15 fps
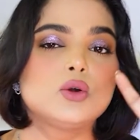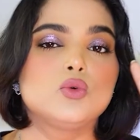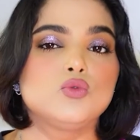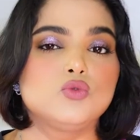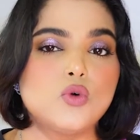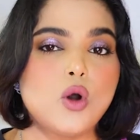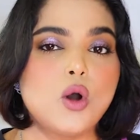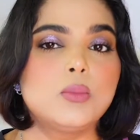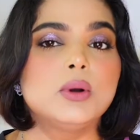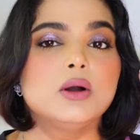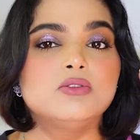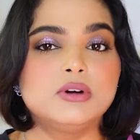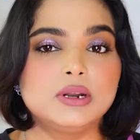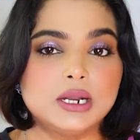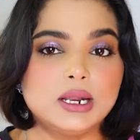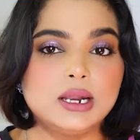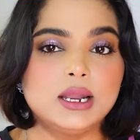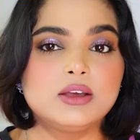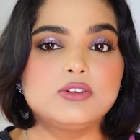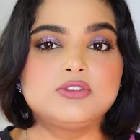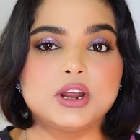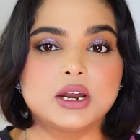warm
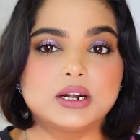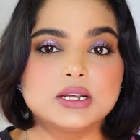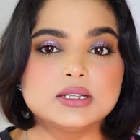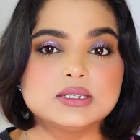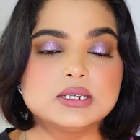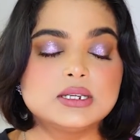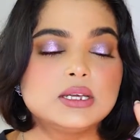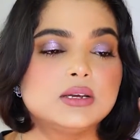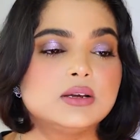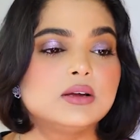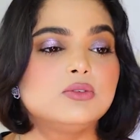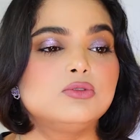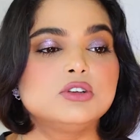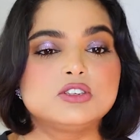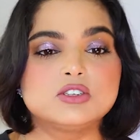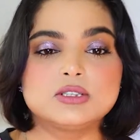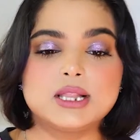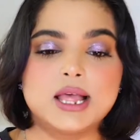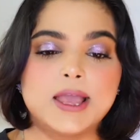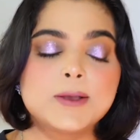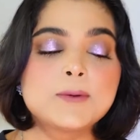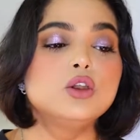vanillic fragrance in here, which is
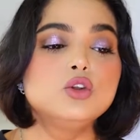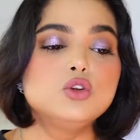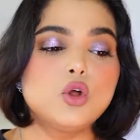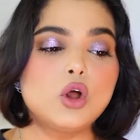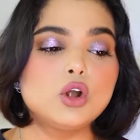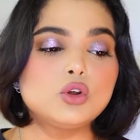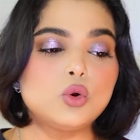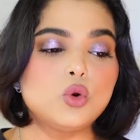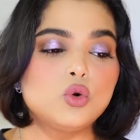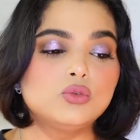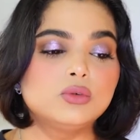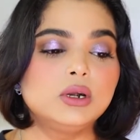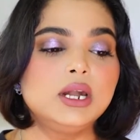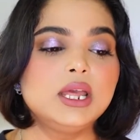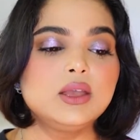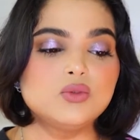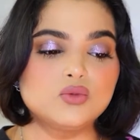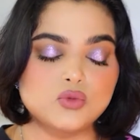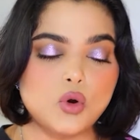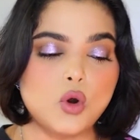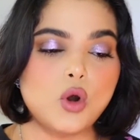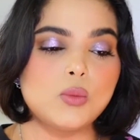like not overly
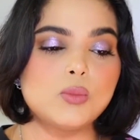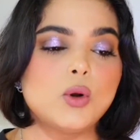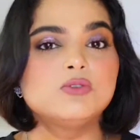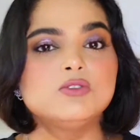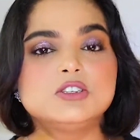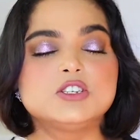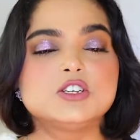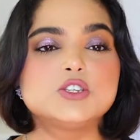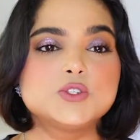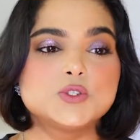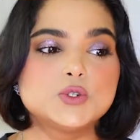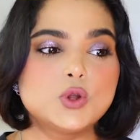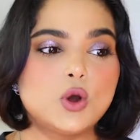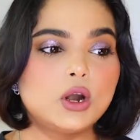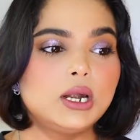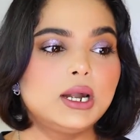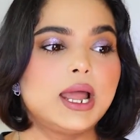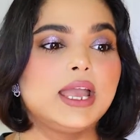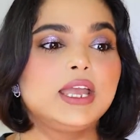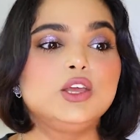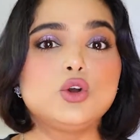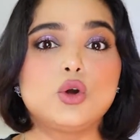warm, which is not
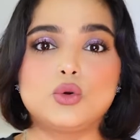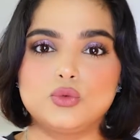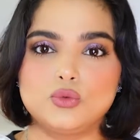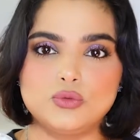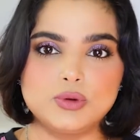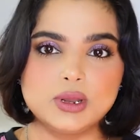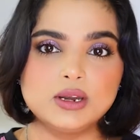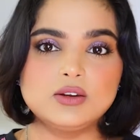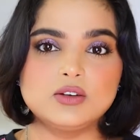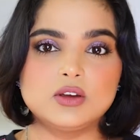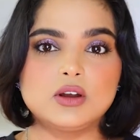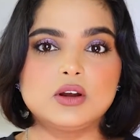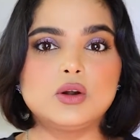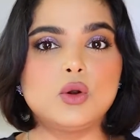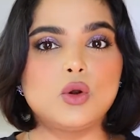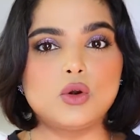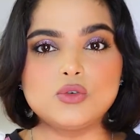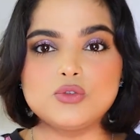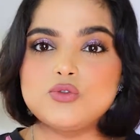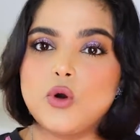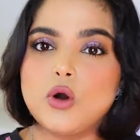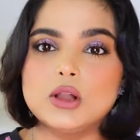like your winter or
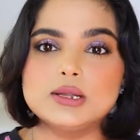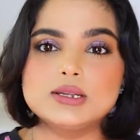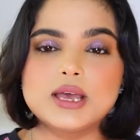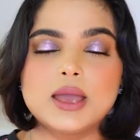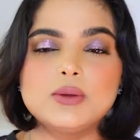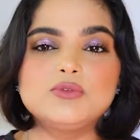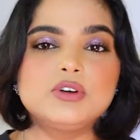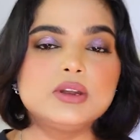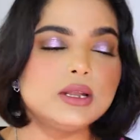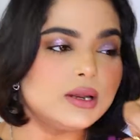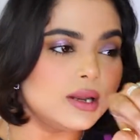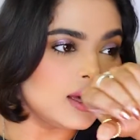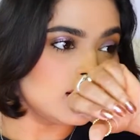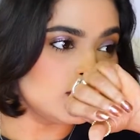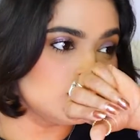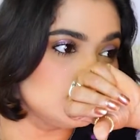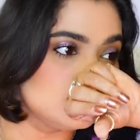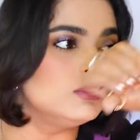fall time vanilla,